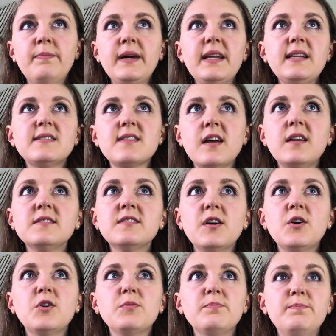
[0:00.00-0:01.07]
but it's
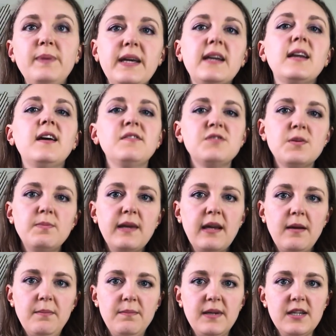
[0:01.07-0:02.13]
also big enough to be
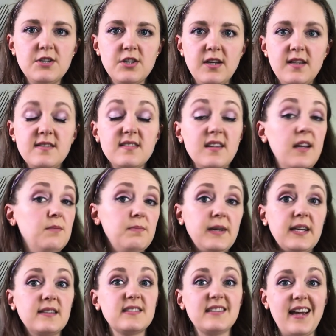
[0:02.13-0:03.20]
ambitious and
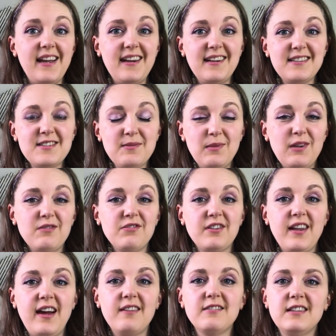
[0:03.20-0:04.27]
be exciting to me
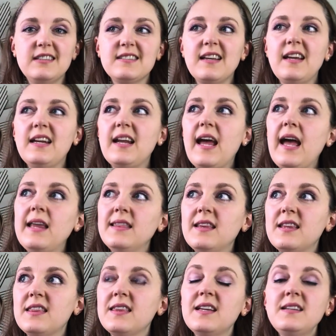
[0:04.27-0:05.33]
for that reason.
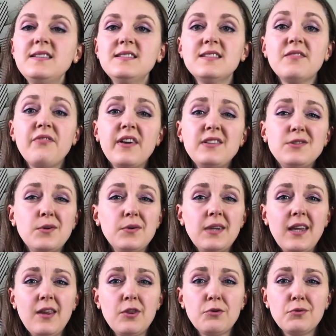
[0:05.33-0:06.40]
And the thing is, if I don't
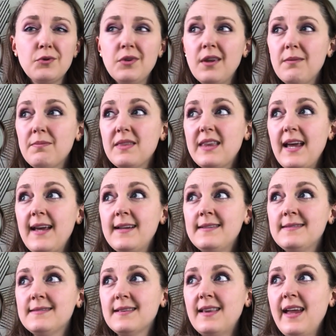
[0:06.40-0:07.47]
get through them,
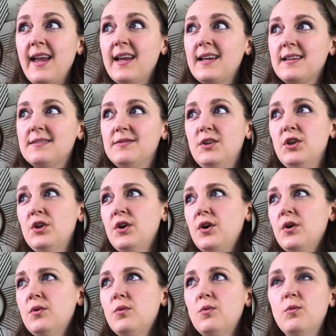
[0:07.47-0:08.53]
then, like, you
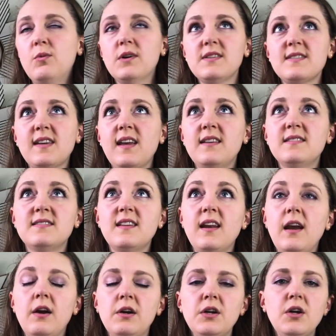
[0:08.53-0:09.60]
know, worst case
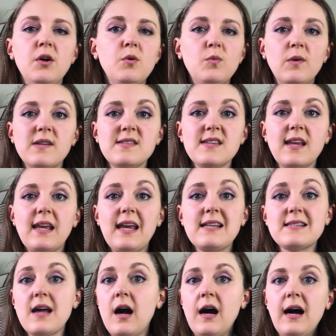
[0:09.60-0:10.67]
scenario, once it
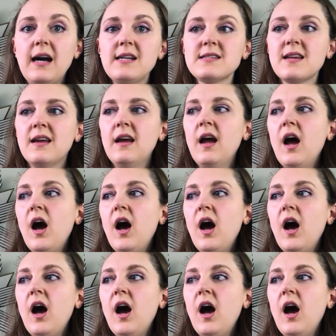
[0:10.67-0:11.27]
gets hot,